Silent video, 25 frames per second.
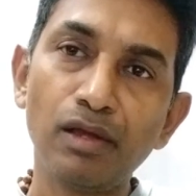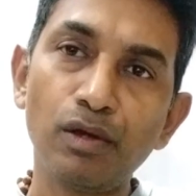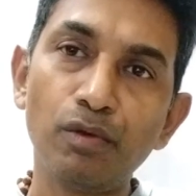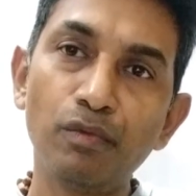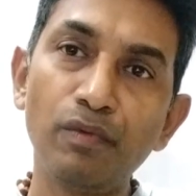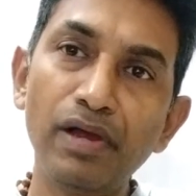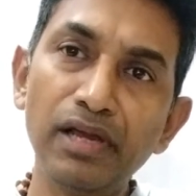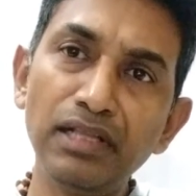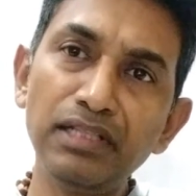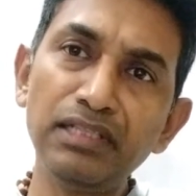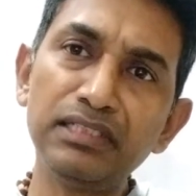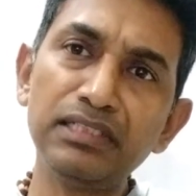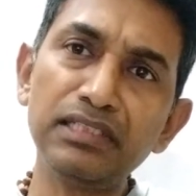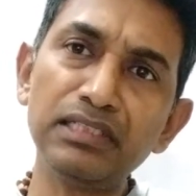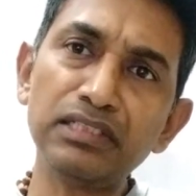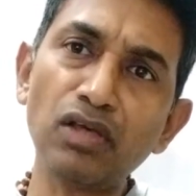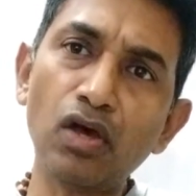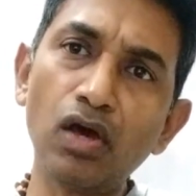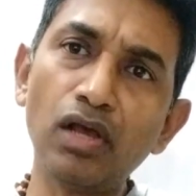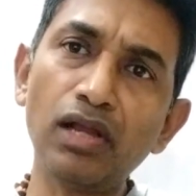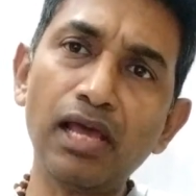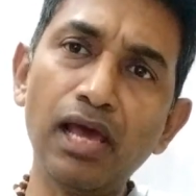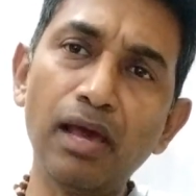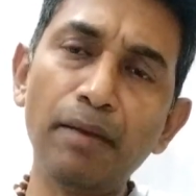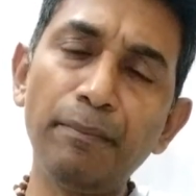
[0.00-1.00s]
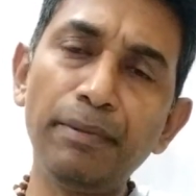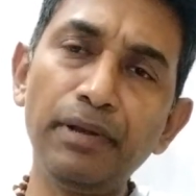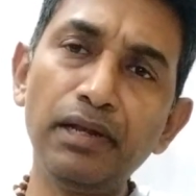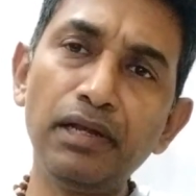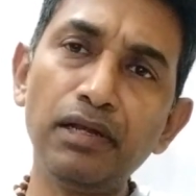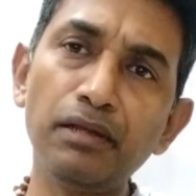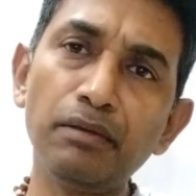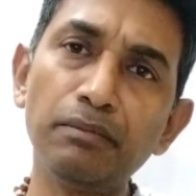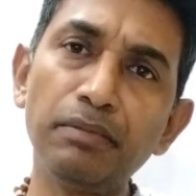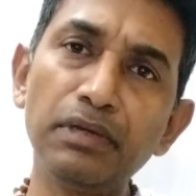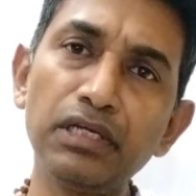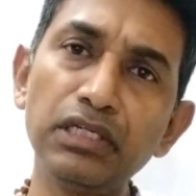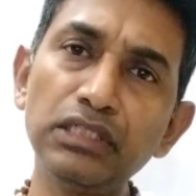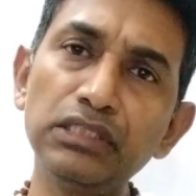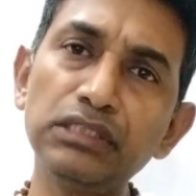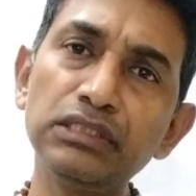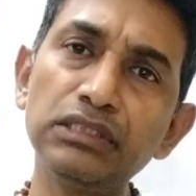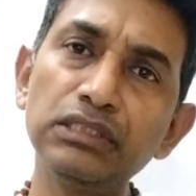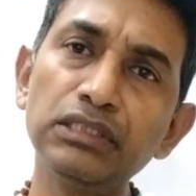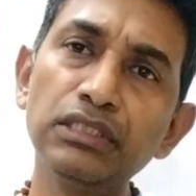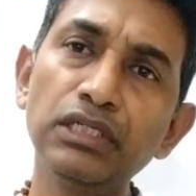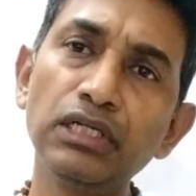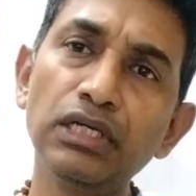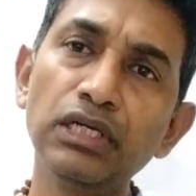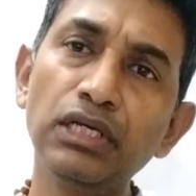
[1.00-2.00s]
Why this has all happened?
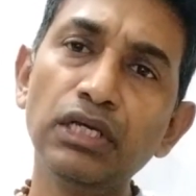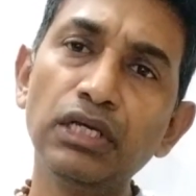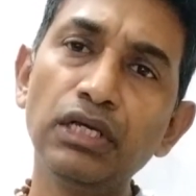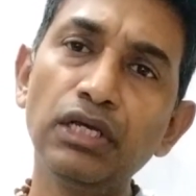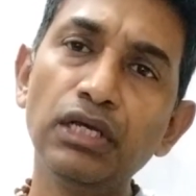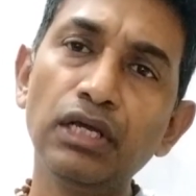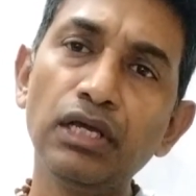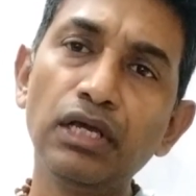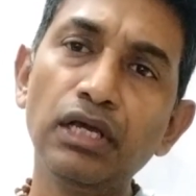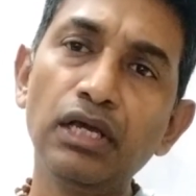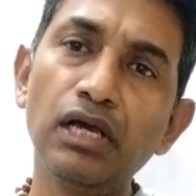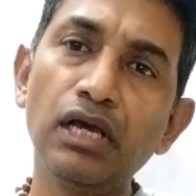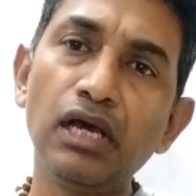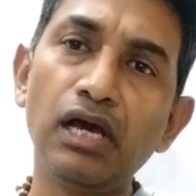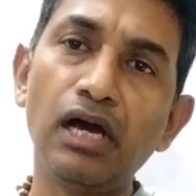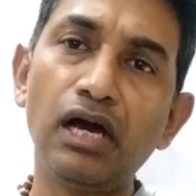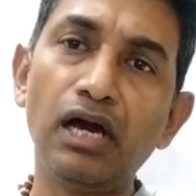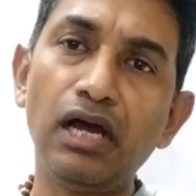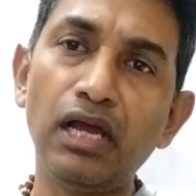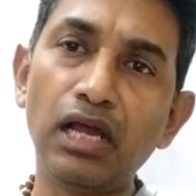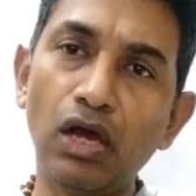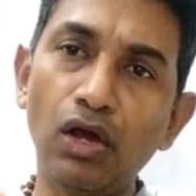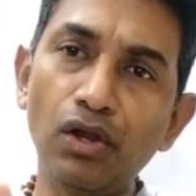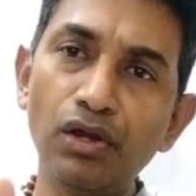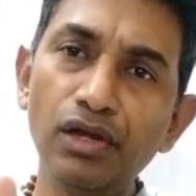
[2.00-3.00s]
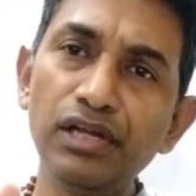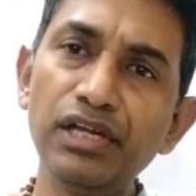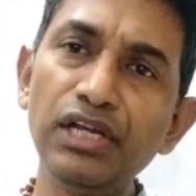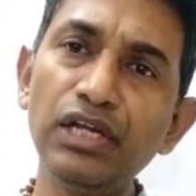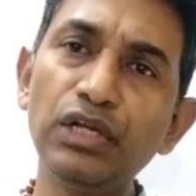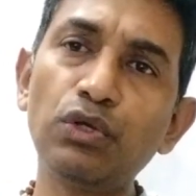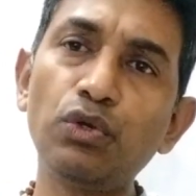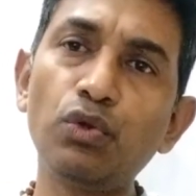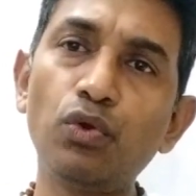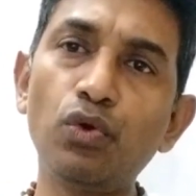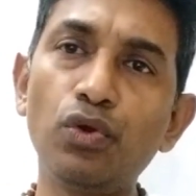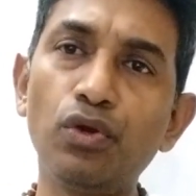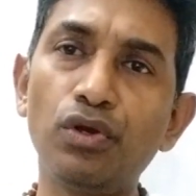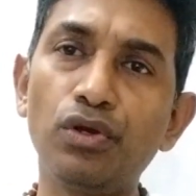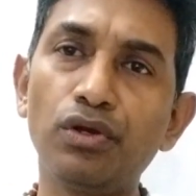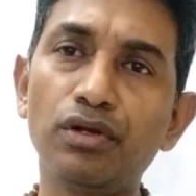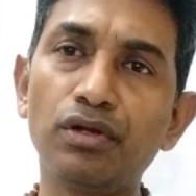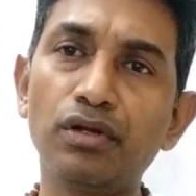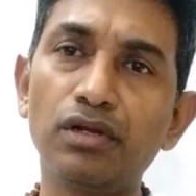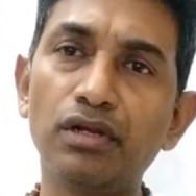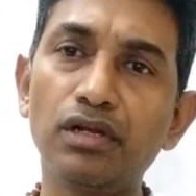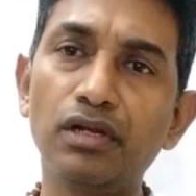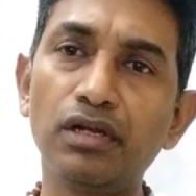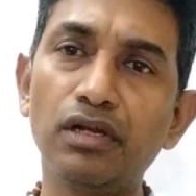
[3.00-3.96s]
Because I already told,